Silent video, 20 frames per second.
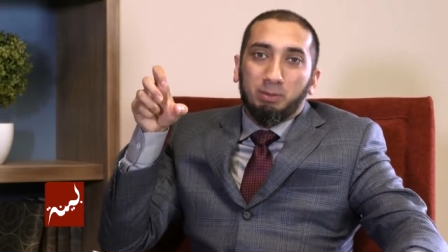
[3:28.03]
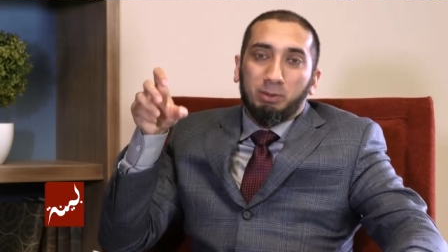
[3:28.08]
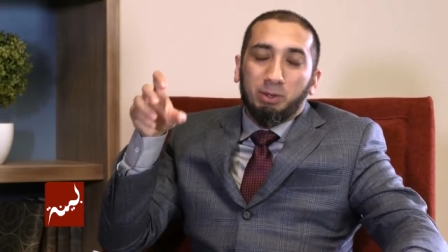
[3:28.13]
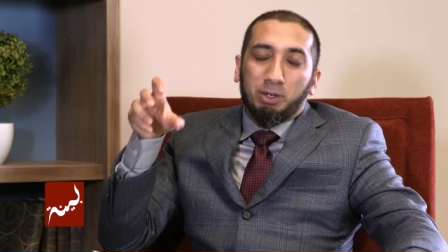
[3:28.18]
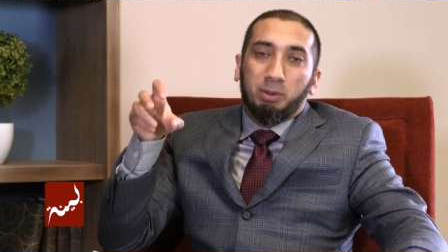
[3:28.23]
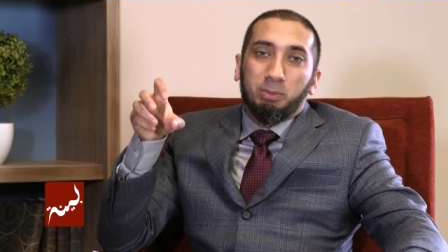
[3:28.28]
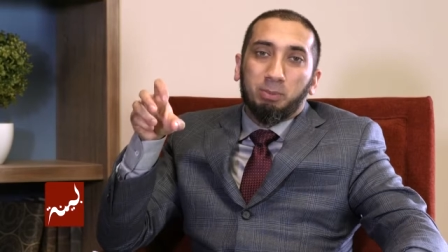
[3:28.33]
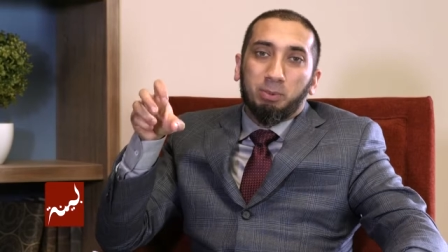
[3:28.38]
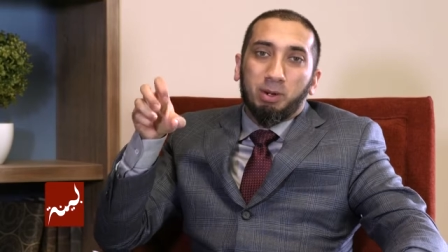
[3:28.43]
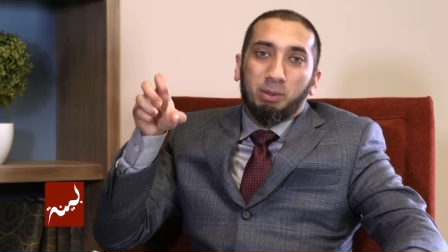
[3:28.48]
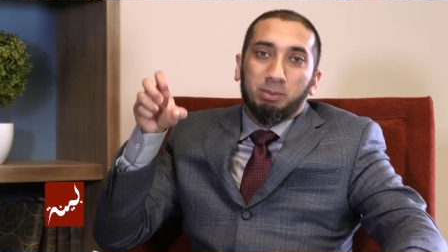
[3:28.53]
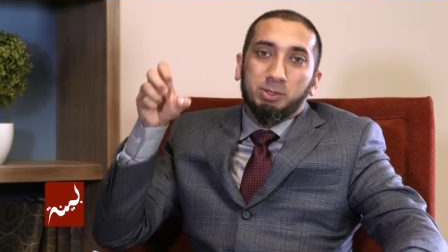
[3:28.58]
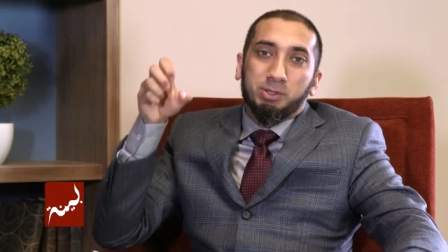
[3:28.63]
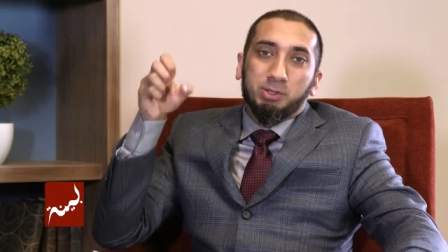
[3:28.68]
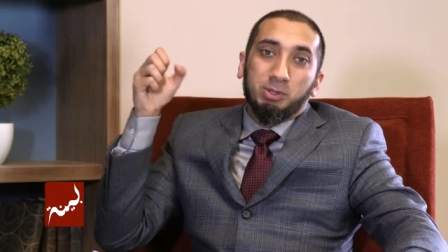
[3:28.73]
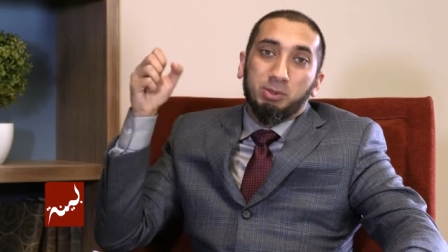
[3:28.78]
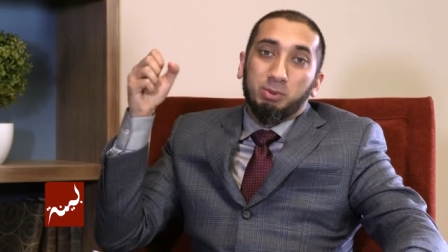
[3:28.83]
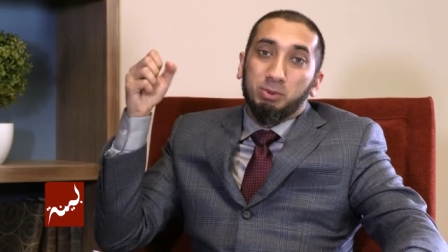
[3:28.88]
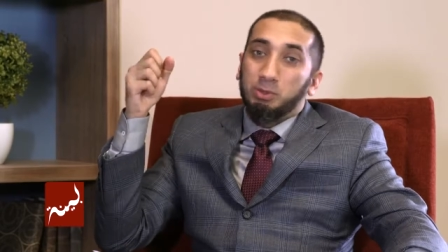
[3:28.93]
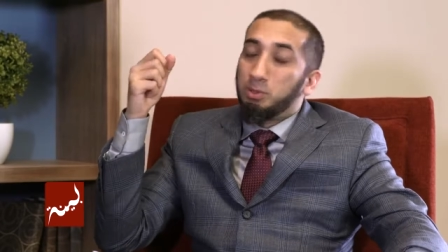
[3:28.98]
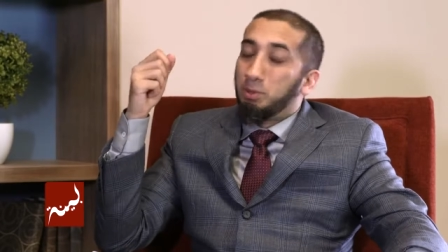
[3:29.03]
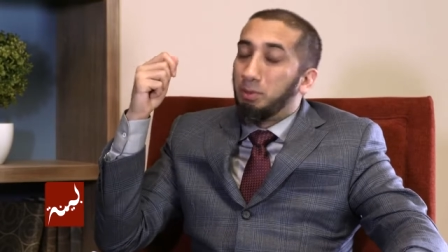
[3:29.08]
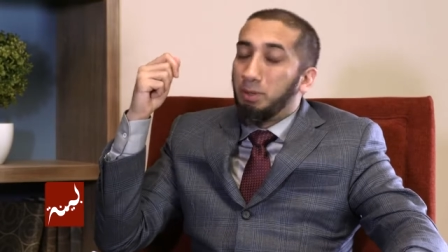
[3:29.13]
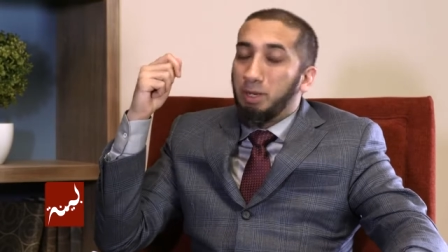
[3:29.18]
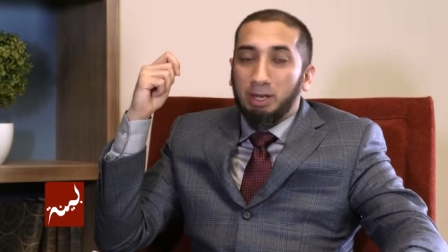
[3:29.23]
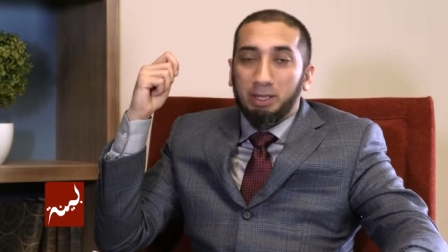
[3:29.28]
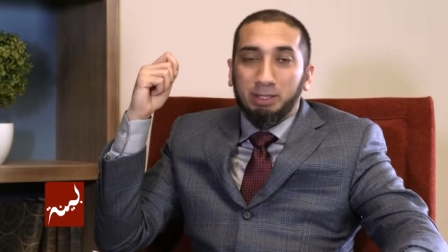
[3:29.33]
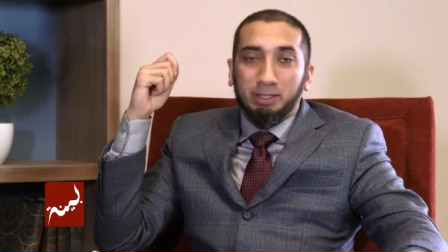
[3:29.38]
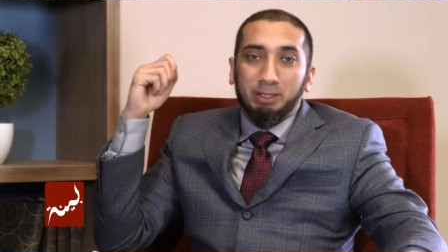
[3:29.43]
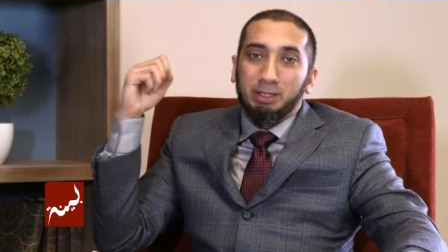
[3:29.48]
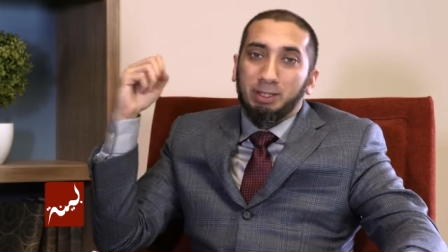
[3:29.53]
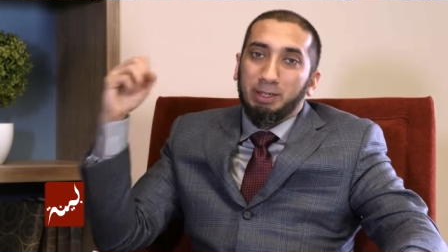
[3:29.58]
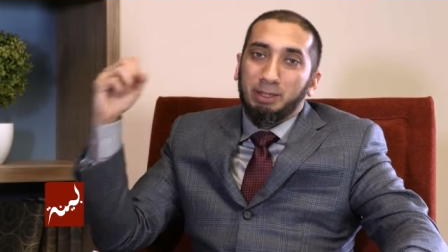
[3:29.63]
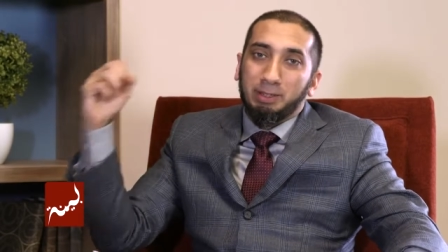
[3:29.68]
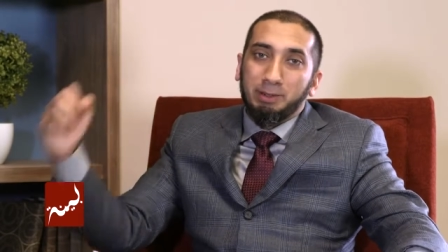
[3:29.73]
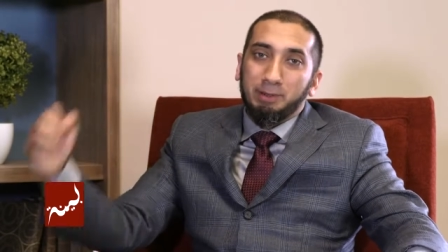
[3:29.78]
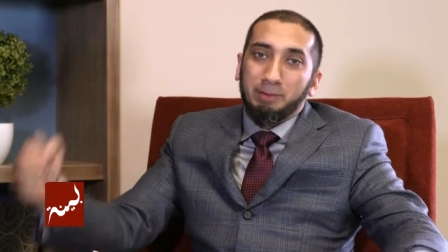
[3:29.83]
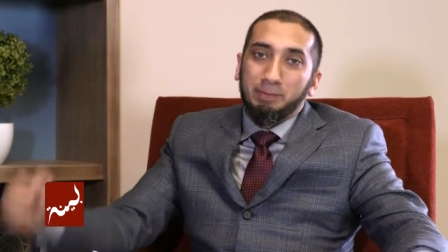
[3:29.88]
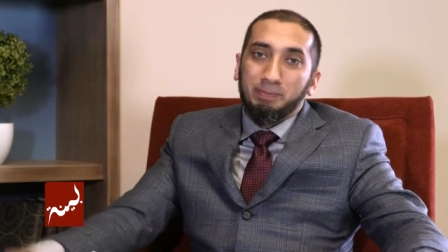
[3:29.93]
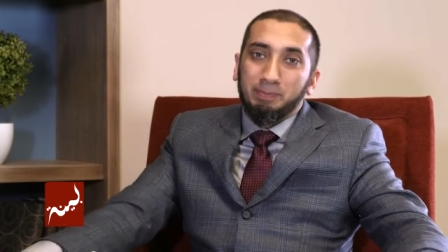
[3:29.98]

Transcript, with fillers: what he promised you, subhanAllah.